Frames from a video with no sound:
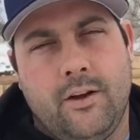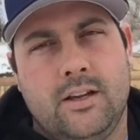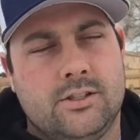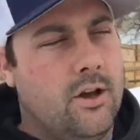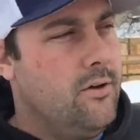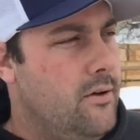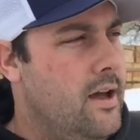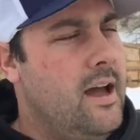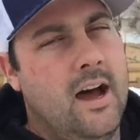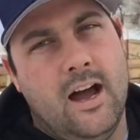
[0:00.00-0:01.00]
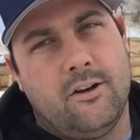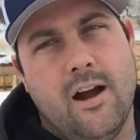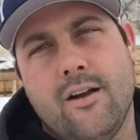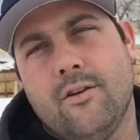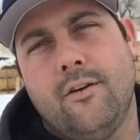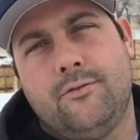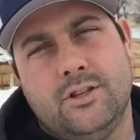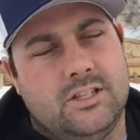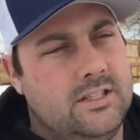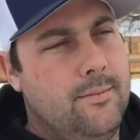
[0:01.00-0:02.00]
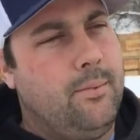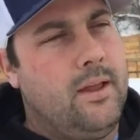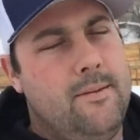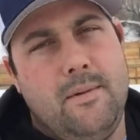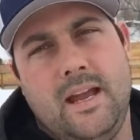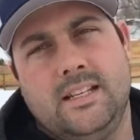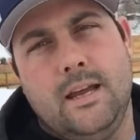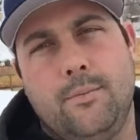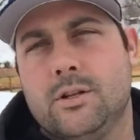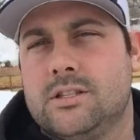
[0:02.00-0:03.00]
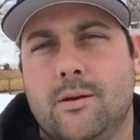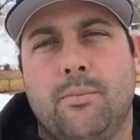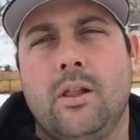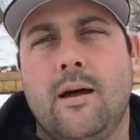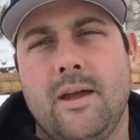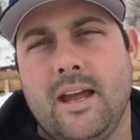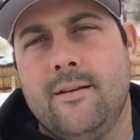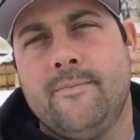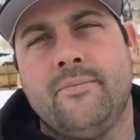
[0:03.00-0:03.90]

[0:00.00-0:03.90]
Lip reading: So a ground rough just simply means he puts the plumbing